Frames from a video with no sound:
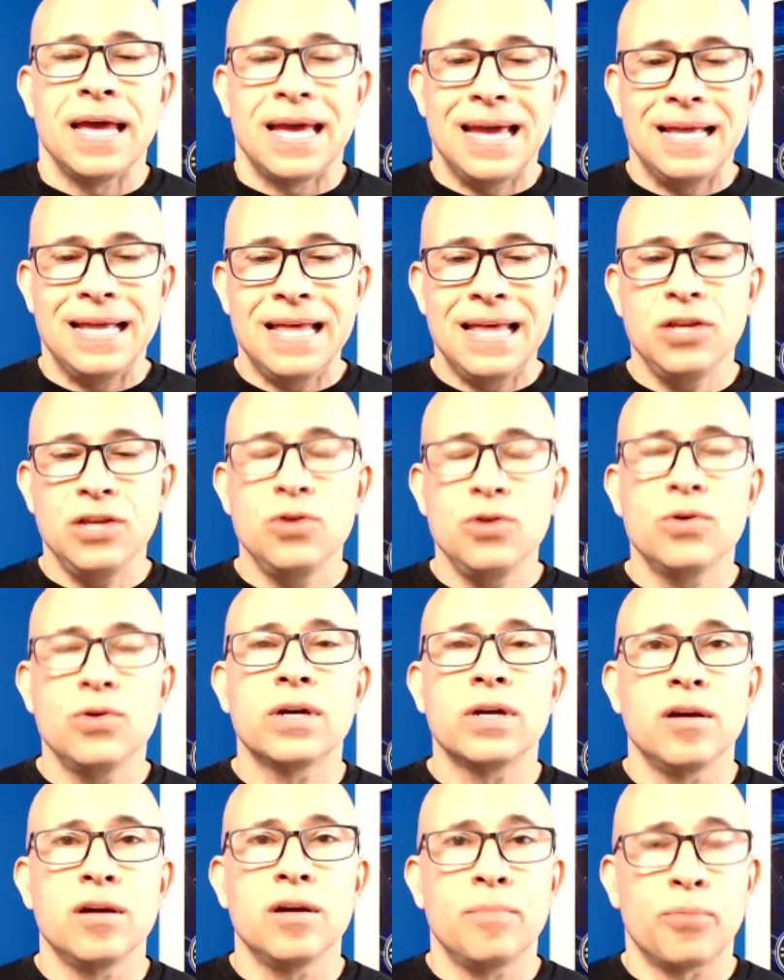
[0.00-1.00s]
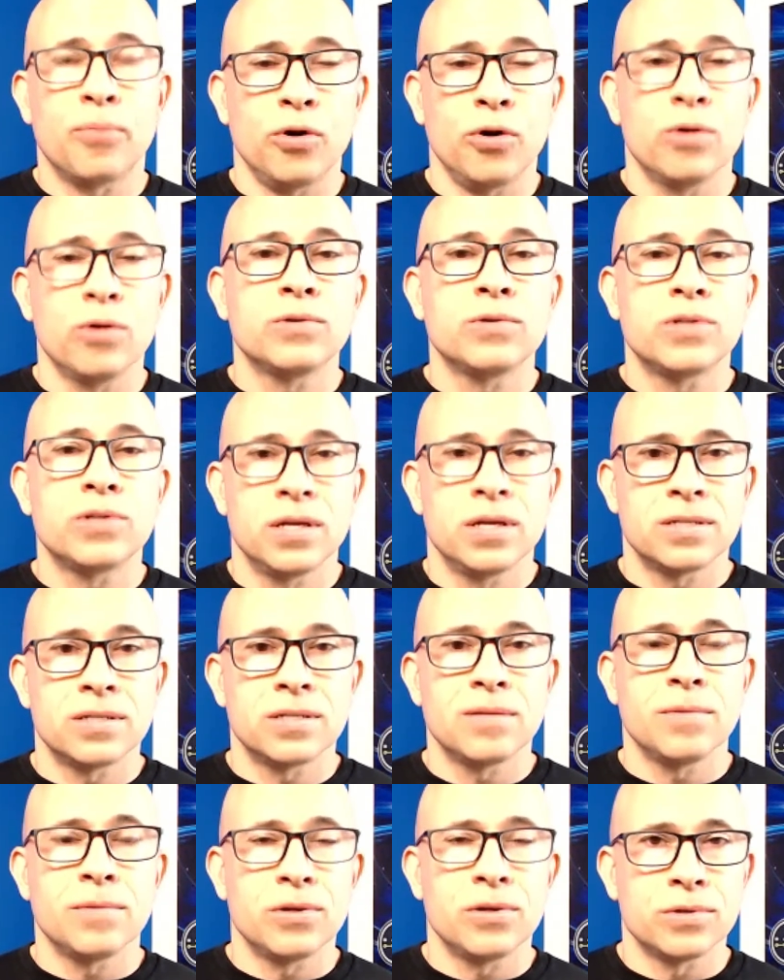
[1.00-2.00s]
and then you can approach
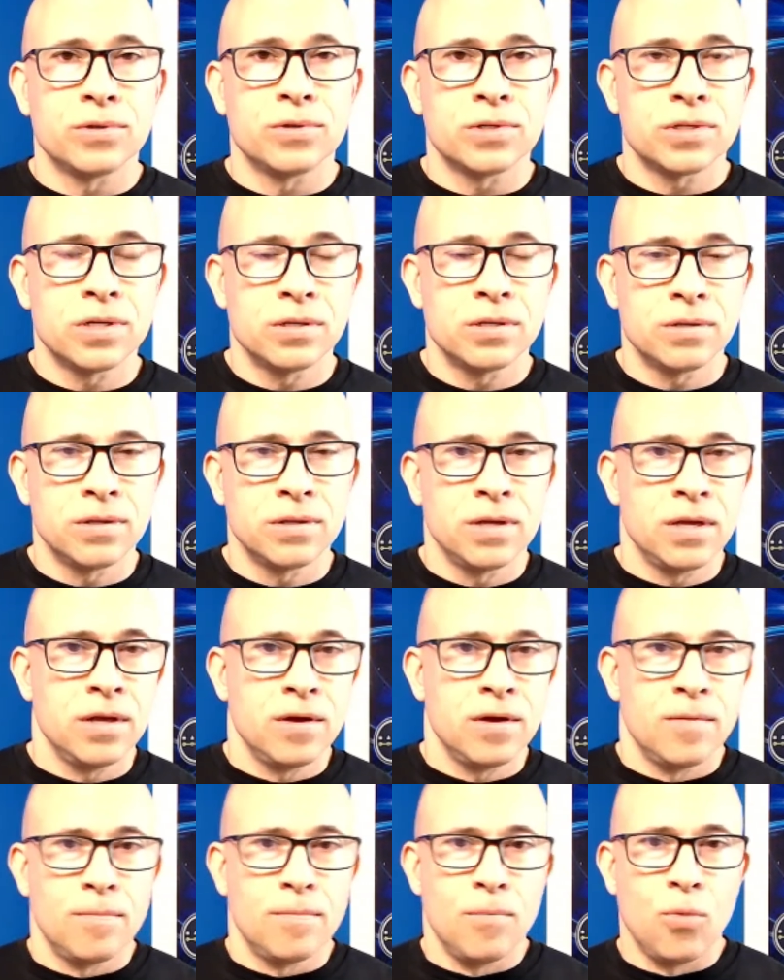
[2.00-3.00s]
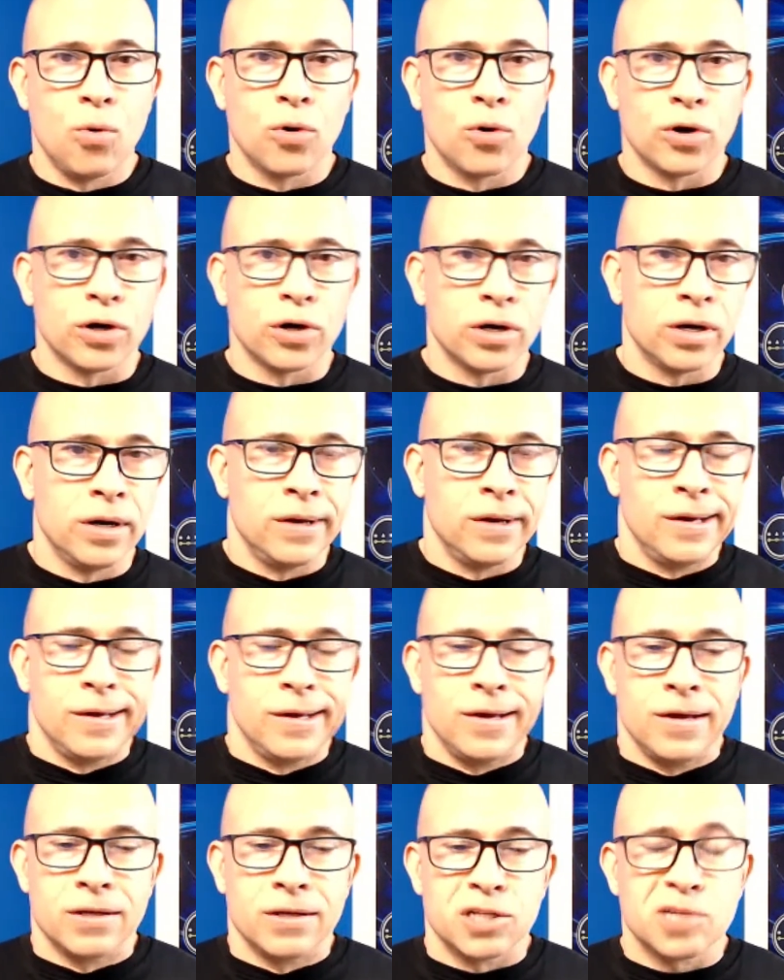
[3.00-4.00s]
some of those more
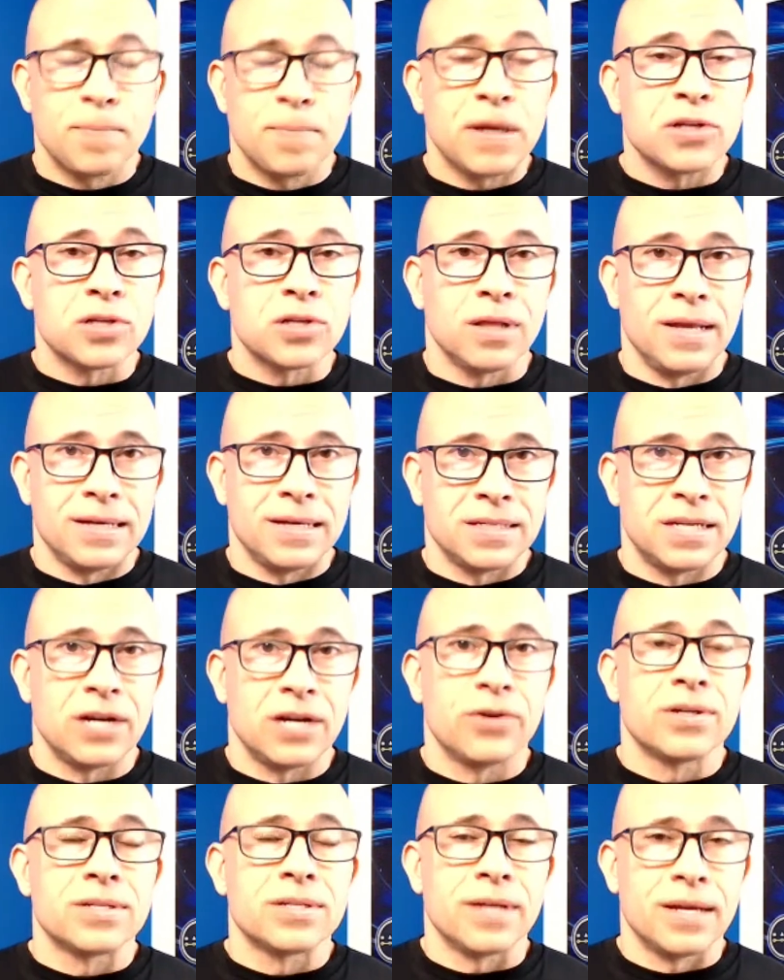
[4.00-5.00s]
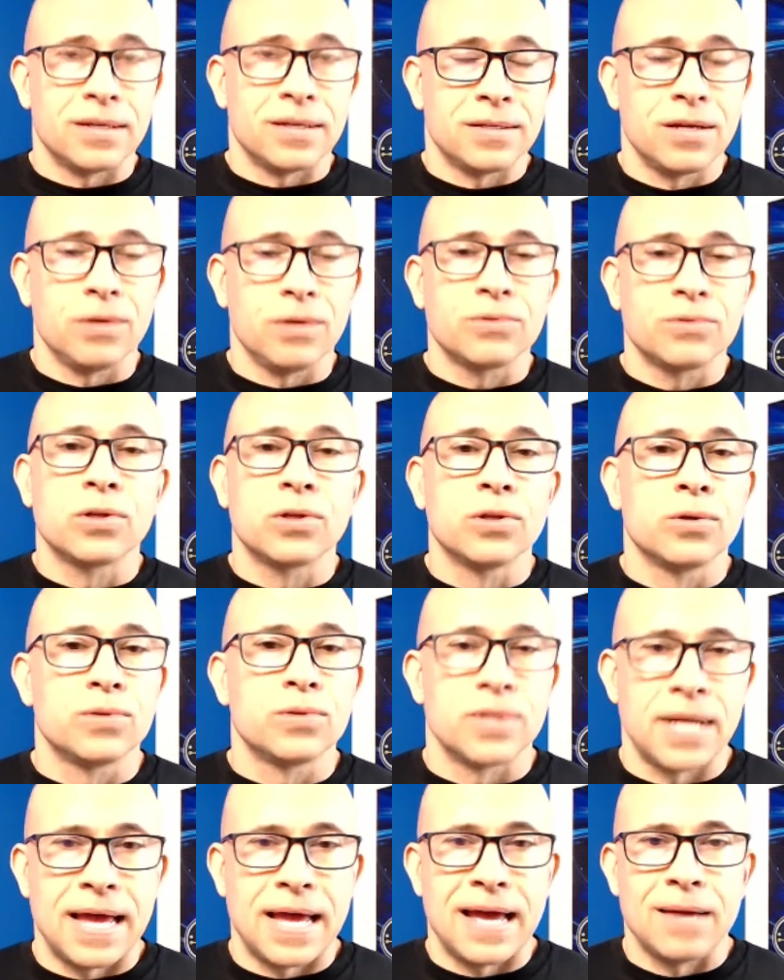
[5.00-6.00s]
specialized areas like delts,
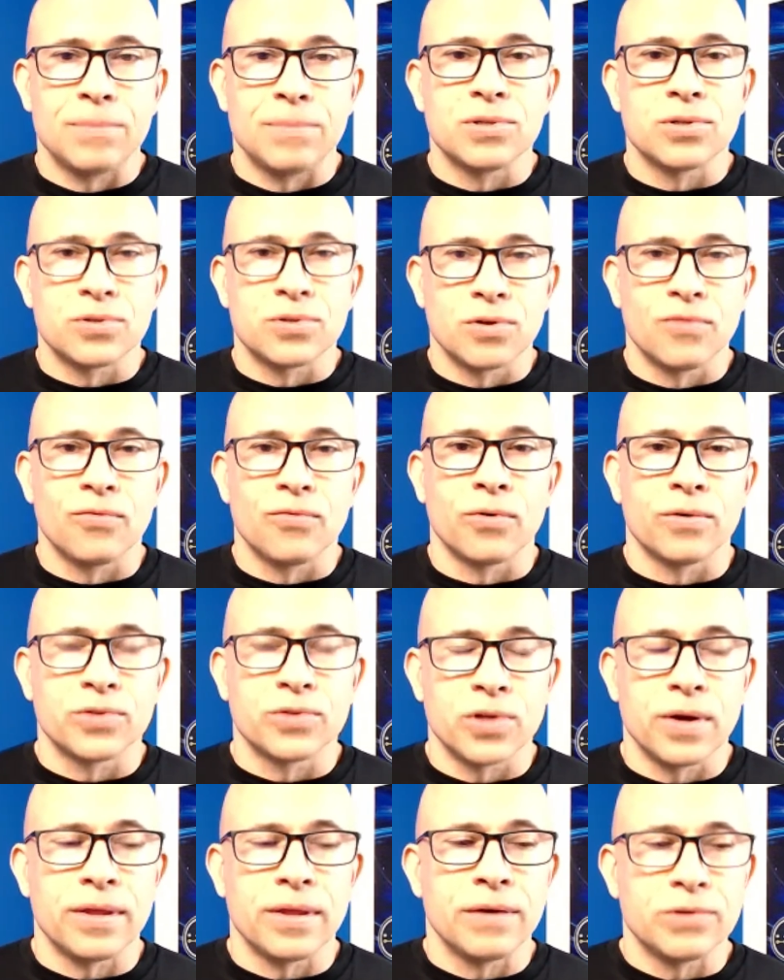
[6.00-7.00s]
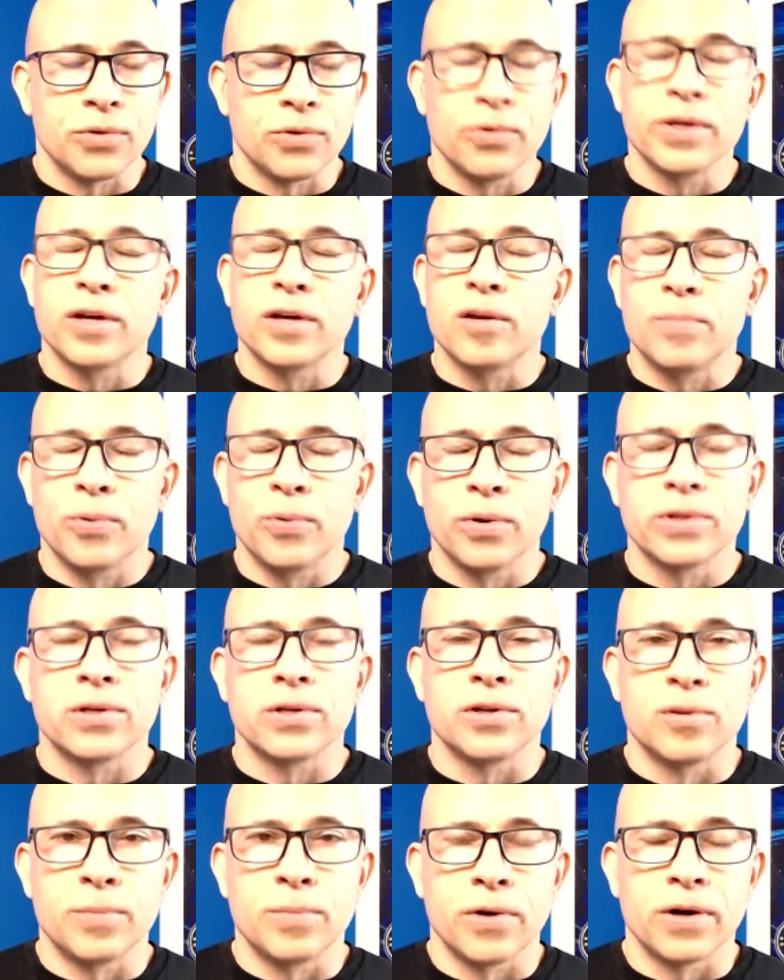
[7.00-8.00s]
glutes, and abs, and so forth. So that was a really good point
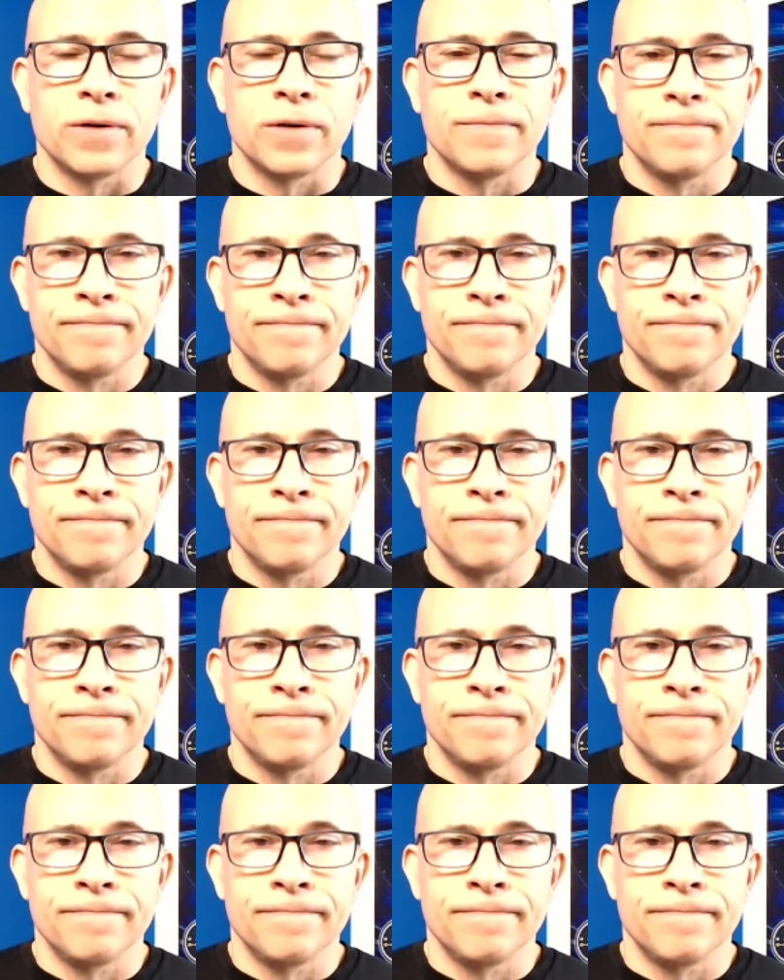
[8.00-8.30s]
on your part.